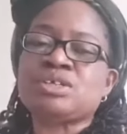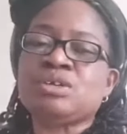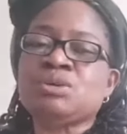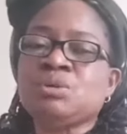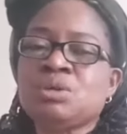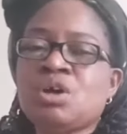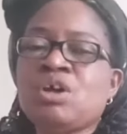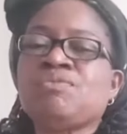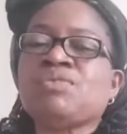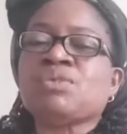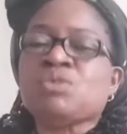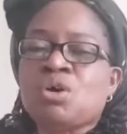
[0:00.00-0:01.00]
You know
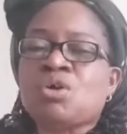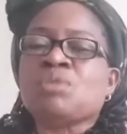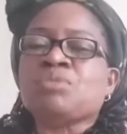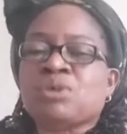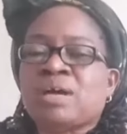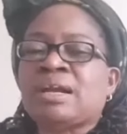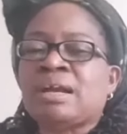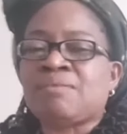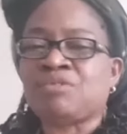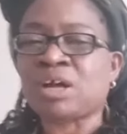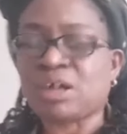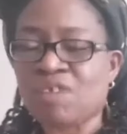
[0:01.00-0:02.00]
if you go home, you can
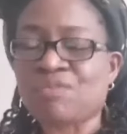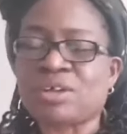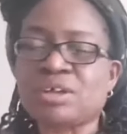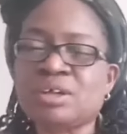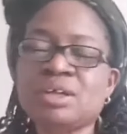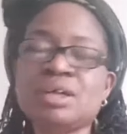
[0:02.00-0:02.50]
have your coffee.